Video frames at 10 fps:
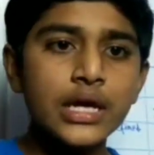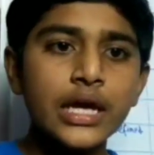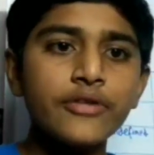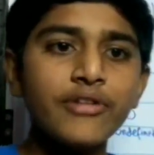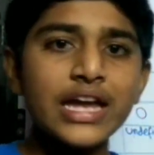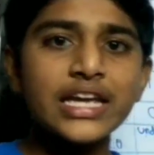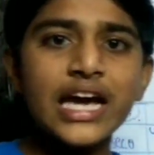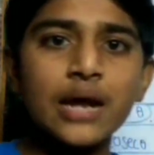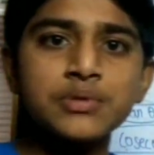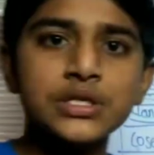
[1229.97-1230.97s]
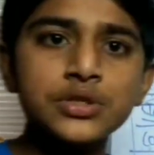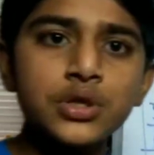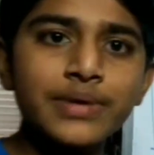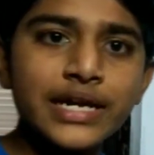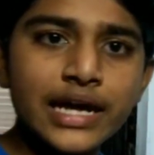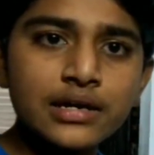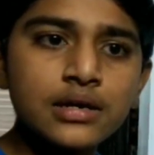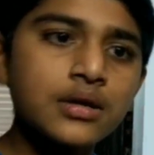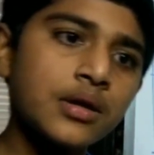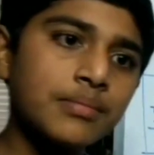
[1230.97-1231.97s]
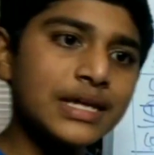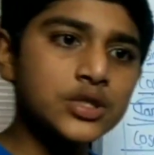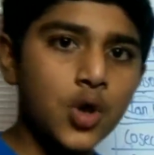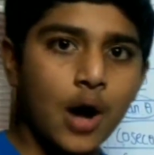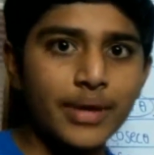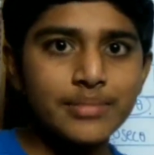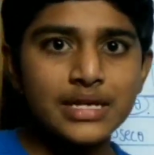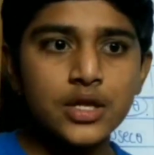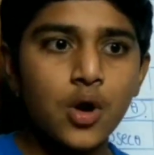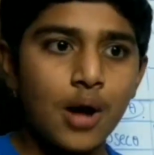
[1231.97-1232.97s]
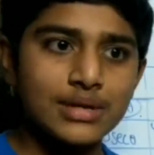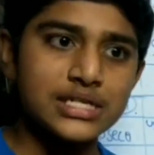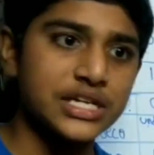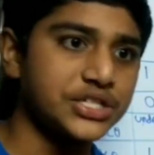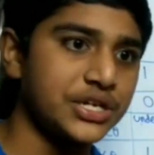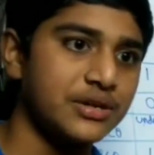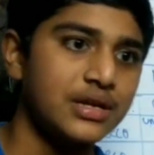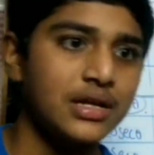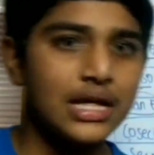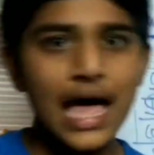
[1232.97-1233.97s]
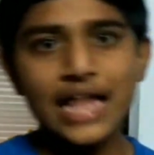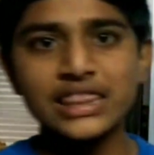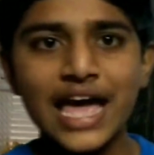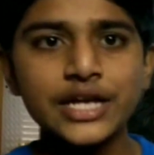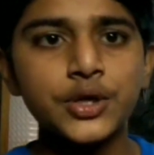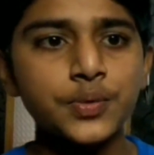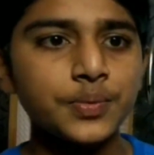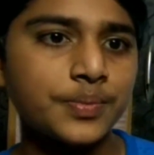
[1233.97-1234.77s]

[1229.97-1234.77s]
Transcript: If any corrections to be done, please comment me in the comment section. And thank you.